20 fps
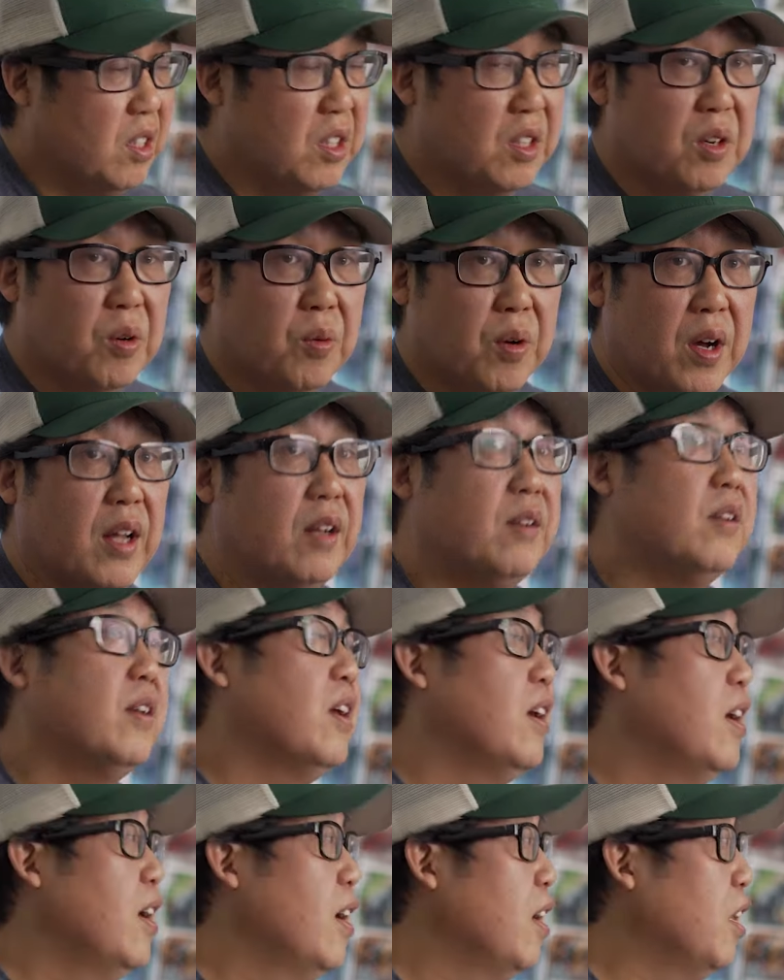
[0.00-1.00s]
you know
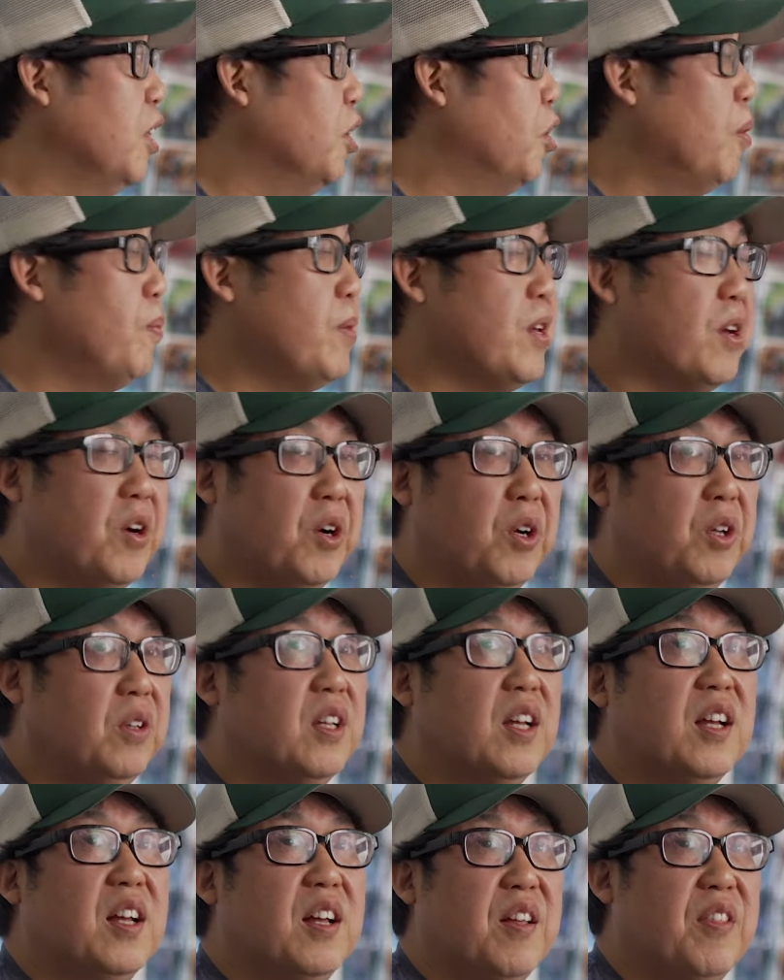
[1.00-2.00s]
what? Lo and
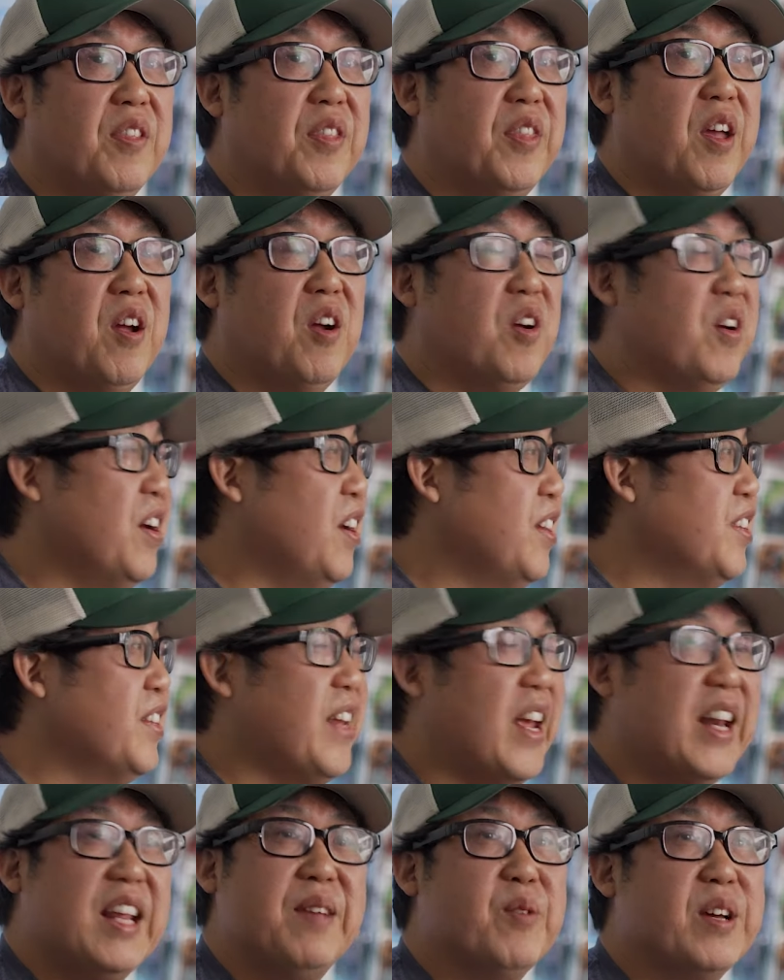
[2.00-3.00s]
behold, there
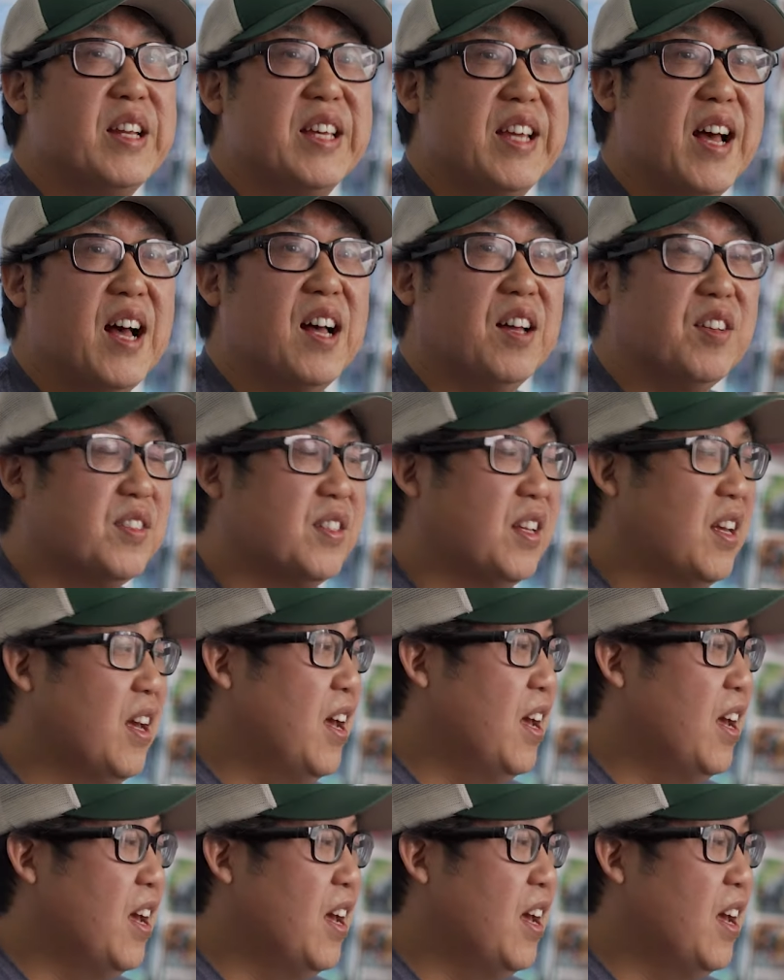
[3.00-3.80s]
isn't anybody else.